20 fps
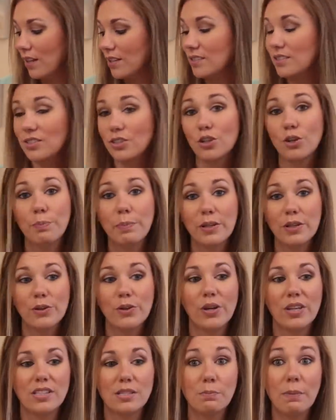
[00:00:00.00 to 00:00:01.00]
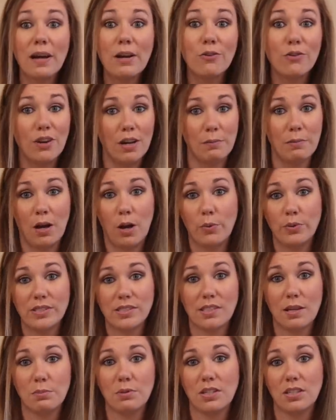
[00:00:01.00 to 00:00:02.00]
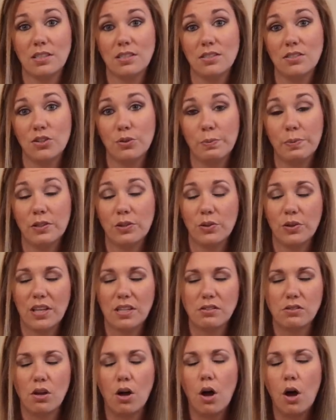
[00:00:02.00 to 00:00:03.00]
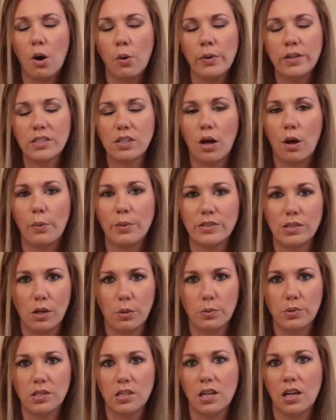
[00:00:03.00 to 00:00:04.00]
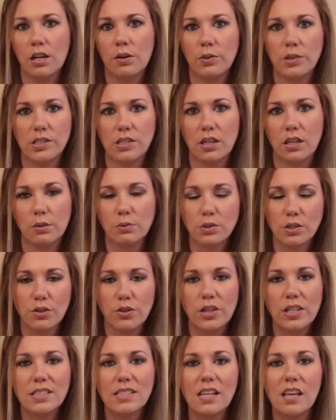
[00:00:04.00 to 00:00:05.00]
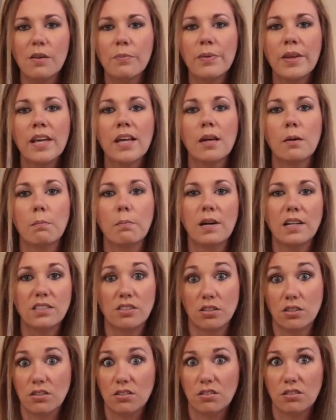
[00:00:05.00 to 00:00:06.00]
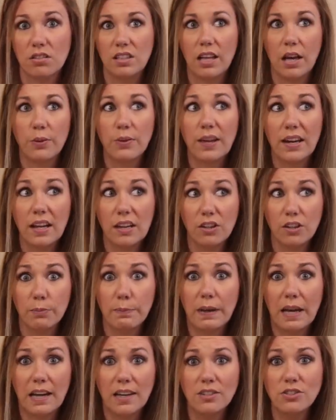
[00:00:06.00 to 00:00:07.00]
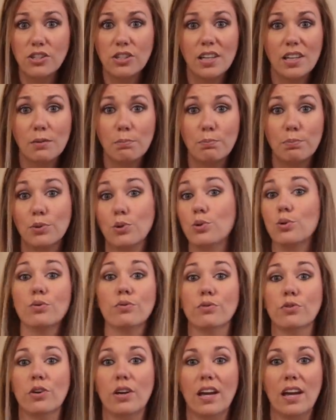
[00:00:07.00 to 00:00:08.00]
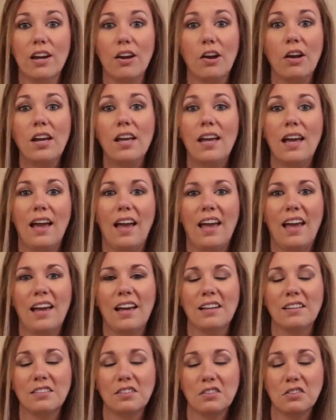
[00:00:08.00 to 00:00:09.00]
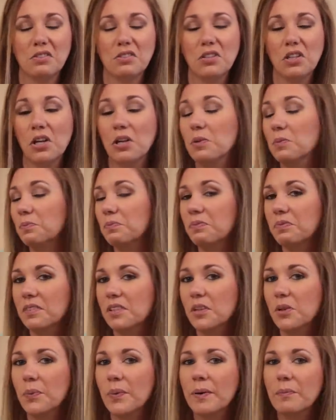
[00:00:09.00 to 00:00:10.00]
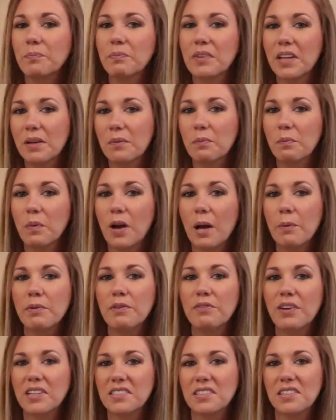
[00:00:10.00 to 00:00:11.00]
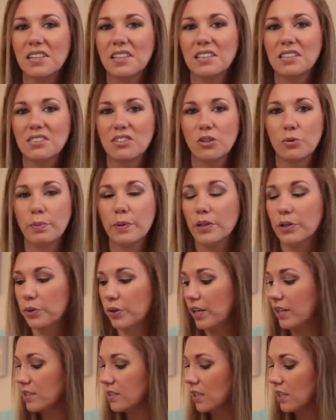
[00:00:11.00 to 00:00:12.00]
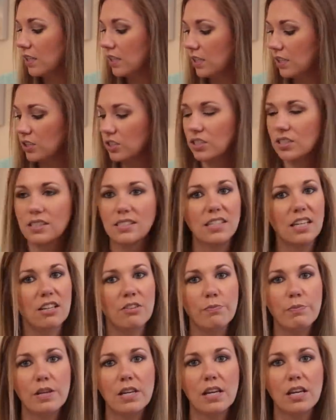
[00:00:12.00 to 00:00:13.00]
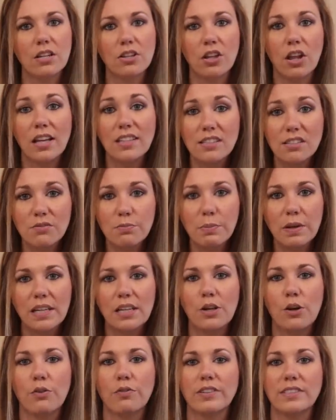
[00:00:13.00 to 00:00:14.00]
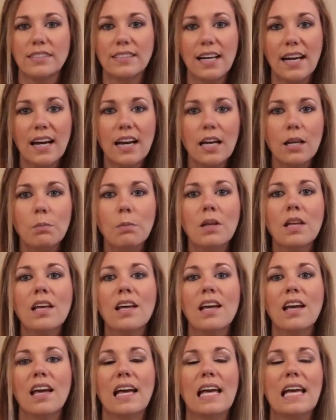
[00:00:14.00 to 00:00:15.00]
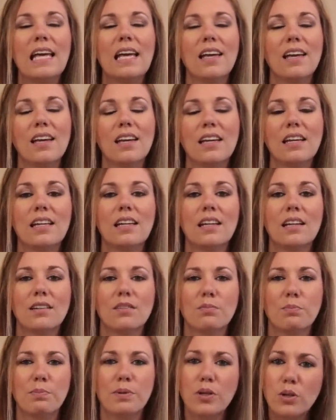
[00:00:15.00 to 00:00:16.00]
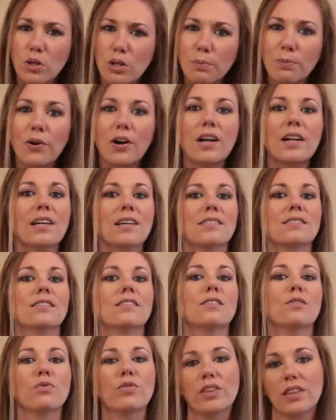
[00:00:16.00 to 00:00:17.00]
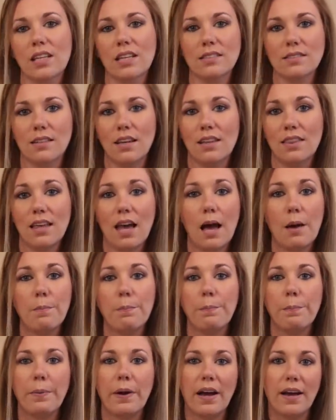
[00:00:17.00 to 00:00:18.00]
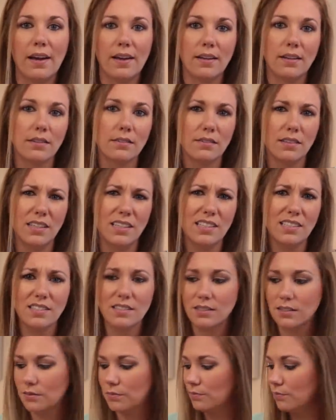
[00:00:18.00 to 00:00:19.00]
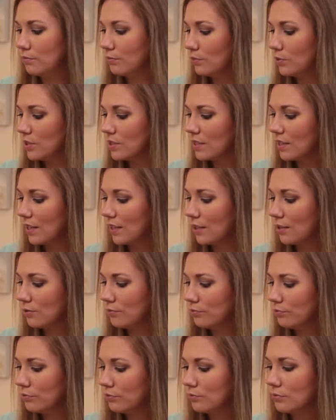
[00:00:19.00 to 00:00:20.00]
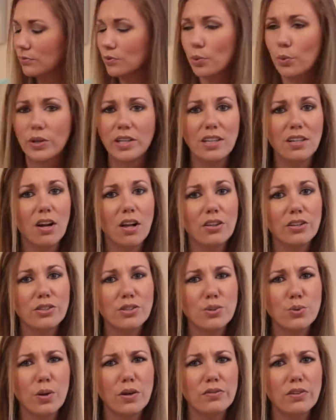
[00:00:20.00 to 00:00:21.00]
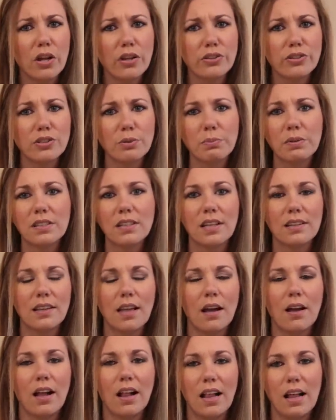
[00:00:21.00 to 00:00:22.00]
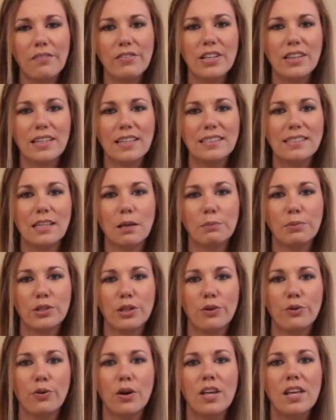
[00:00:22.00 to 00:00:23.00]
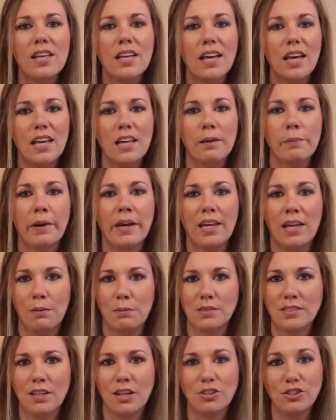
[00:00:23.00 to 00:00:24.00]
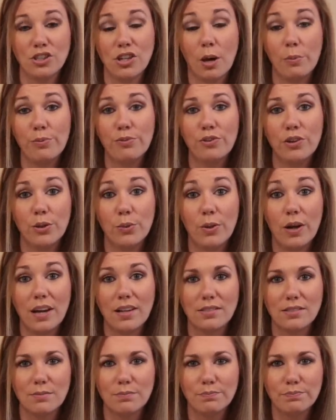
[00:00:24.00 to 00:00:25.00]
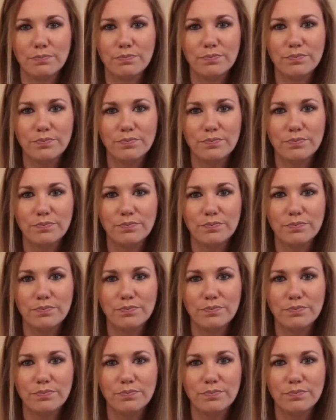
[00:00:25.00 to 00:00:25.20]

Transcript: silk pillowcases. My grandma always slept on a silk pillowcase. Always, always, always. And I always thought it was crazy. But now that I look back, she had beautiful hair. And so, you know what? I'm investing in a silk pillowcase and it is going to save me lots of money over time and beauty products and different things like that by, and it's, was like $20, $12, something like that. I'll have it linked down below into my Amazon shop for you guys.